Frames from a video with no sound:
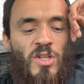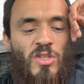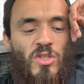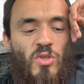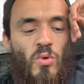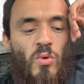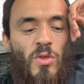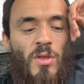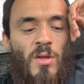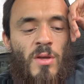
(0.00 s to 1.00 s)
in
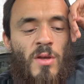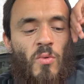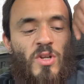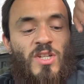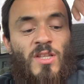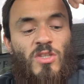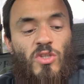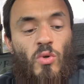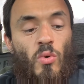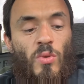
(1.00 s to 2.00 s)
sooth which in
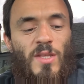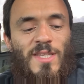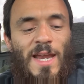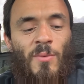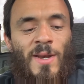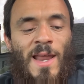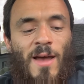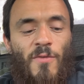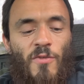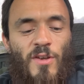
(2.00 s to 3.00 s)
sooth tarry
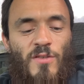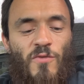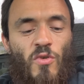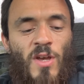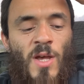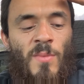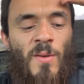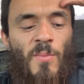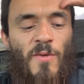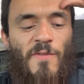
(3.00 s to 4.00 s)
not for his full
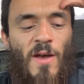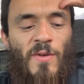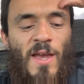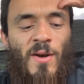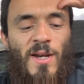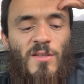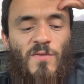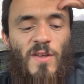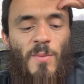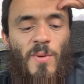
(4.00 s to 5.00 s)
coming, but fell down at his
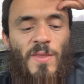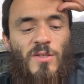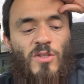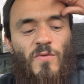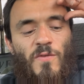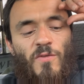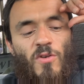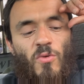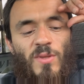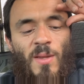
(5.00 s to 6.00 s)
feet upon the silver
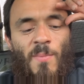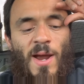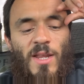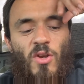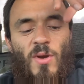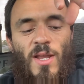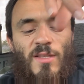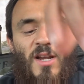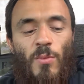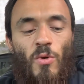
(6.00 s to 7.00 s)
floor with a mighty great and
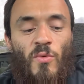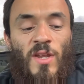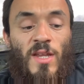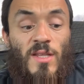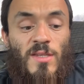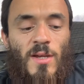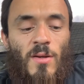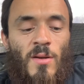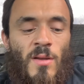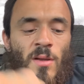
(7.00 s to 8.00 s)
terrible ringing
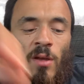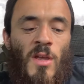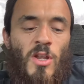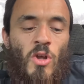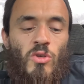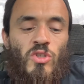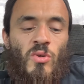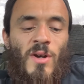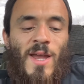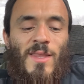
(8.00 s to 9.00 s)
sound. No
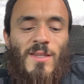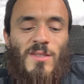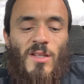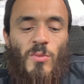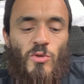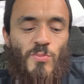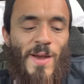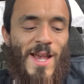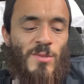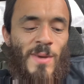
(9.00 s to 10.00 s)
sooner had these syllables
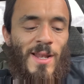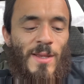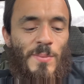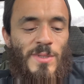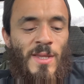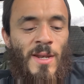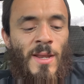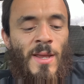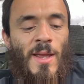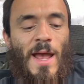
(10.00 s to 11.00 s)
passed my lips than,
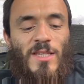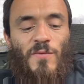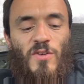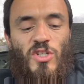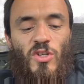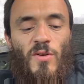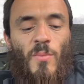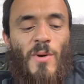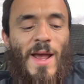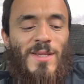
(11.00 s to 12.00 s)
as if a shield of
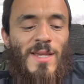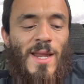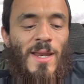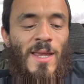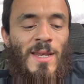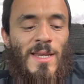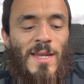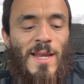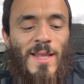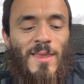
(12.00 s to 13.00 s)
brass had
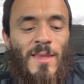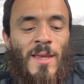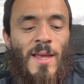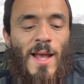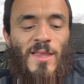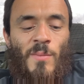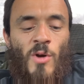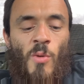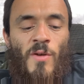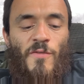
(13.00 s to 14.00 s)
indeed at at the
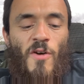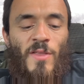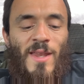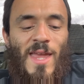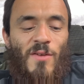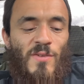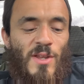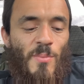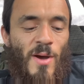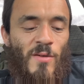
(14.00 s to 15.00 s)
moment, falling heavily
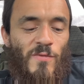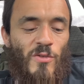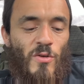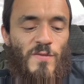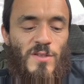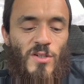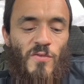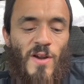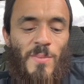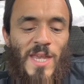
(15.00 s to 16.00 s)
upon a floor of
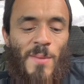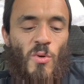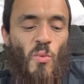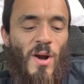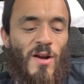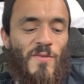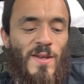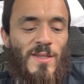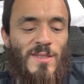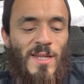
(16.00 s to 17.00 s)
silver, I became aware of a
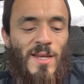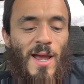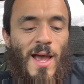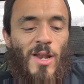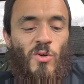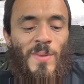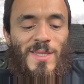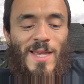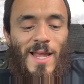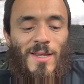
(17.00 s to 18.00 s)
distinct hollow,
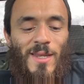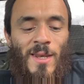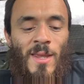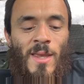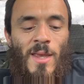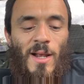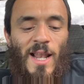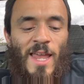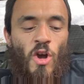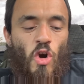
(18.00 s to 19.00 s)
metallic, and
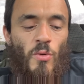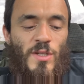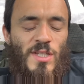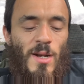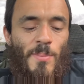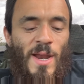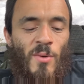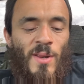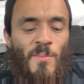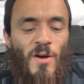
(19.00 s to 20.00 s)
clangorous, yet
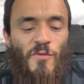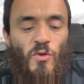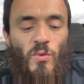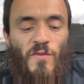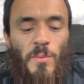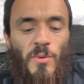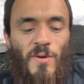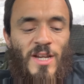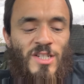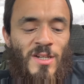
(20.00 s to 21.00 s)
apparently muffled
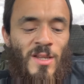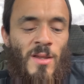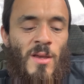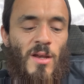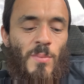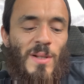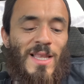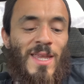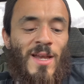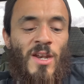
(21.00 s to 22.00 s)
reverberation.
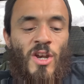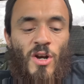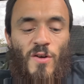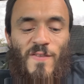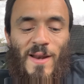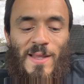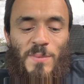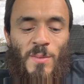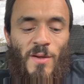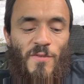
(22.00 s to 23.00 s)
Completely unnerved, I leaped
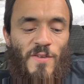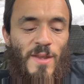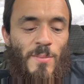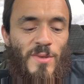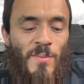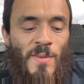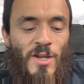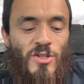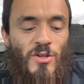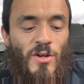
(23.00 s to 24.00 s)
to my feet, but the
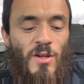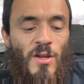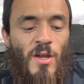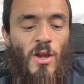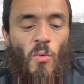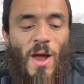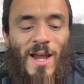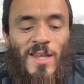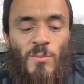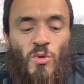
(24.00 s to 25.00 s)
measured,
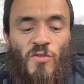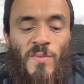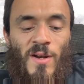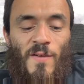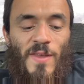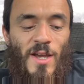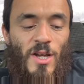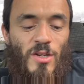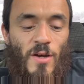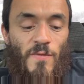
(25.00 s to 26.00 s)
rocking movement of the of,
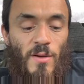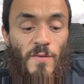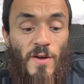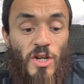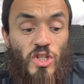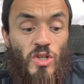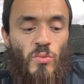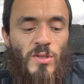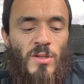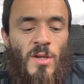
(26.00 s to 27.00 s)
of Usher
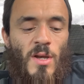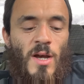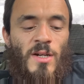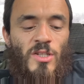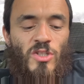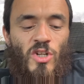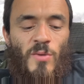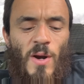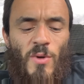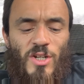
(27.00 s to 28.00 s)
was undisturbed.
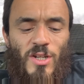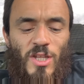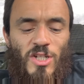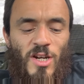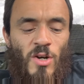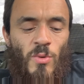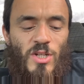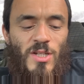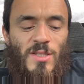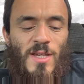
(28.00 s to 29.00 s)
I rushed to the chair in which
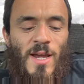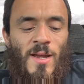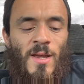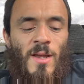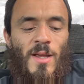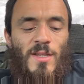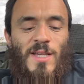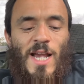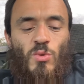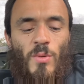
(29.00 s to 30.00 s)
he sat. His
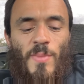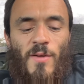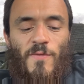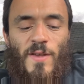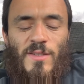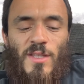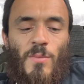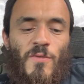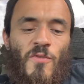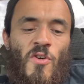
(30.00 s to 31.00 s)
eyes were bent fixedly
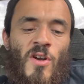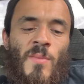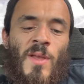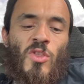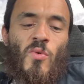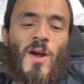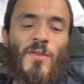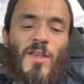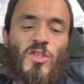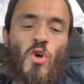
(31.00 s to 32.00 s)
before him, and
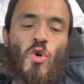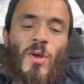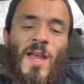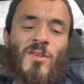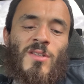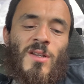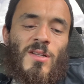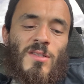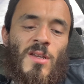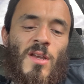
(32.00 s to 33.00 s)
throughout his whole
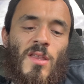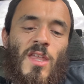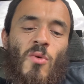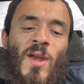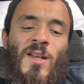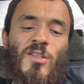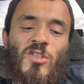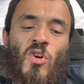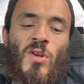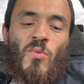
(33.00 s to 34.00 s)
countenance there reigned a
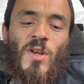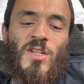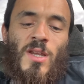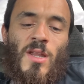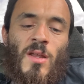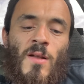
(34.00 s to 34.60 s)
stony rigidity.